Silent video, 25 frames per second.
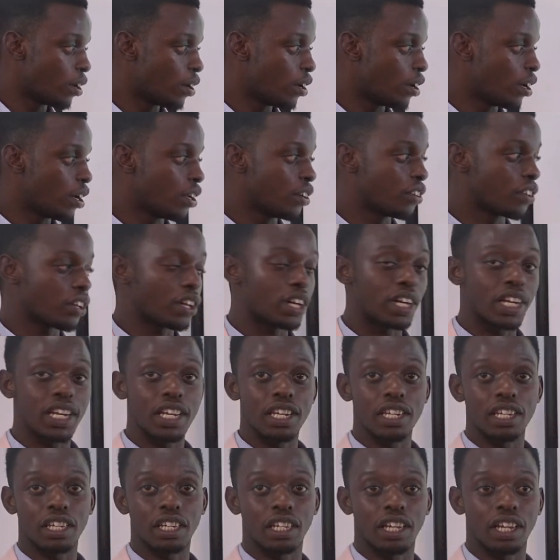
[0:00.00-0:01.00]
and
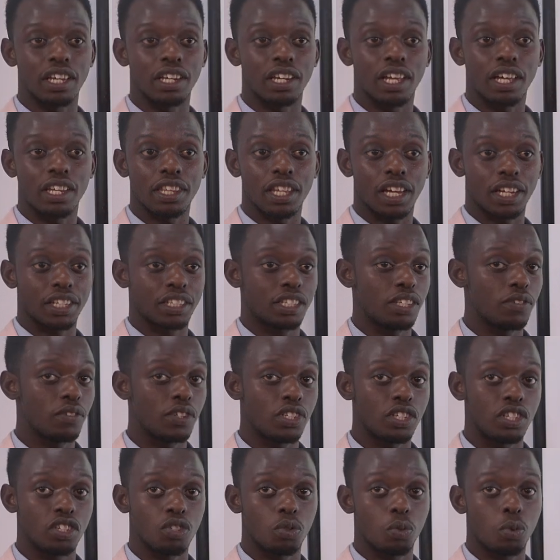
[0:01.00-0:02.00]
cleaning, and other
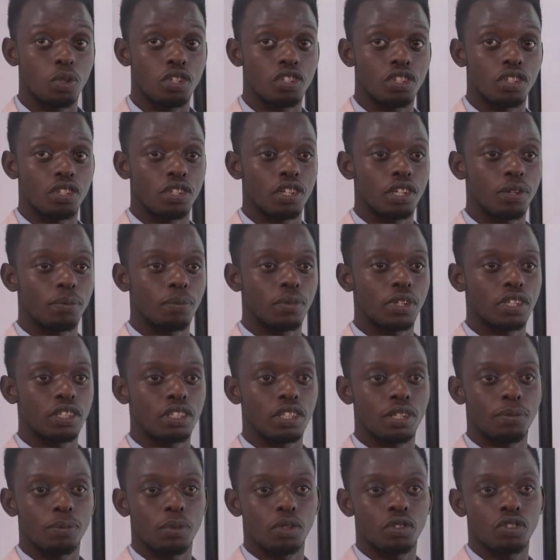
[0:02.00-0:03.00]
activities which
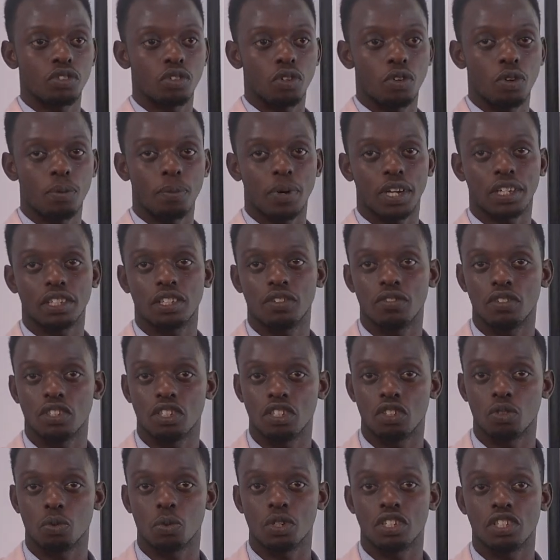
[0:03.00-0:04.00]
resembles home activities
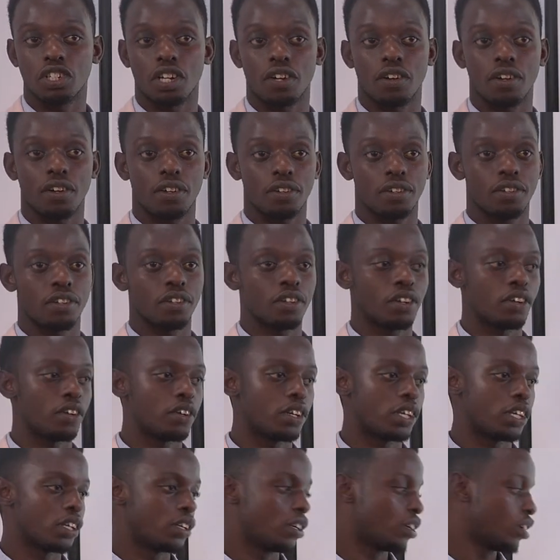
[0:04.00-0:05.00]
which are
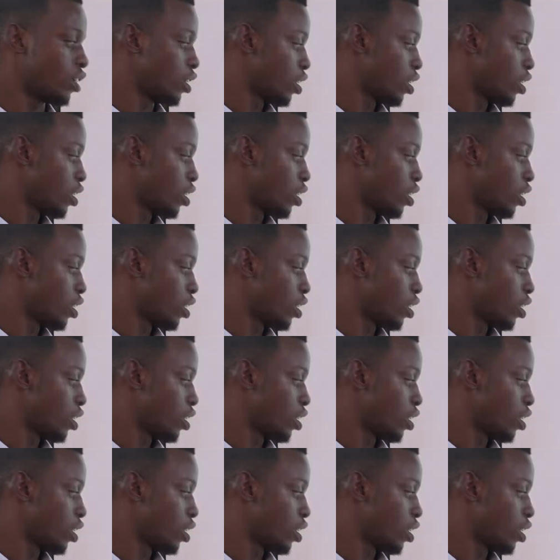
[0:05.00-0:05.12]
real.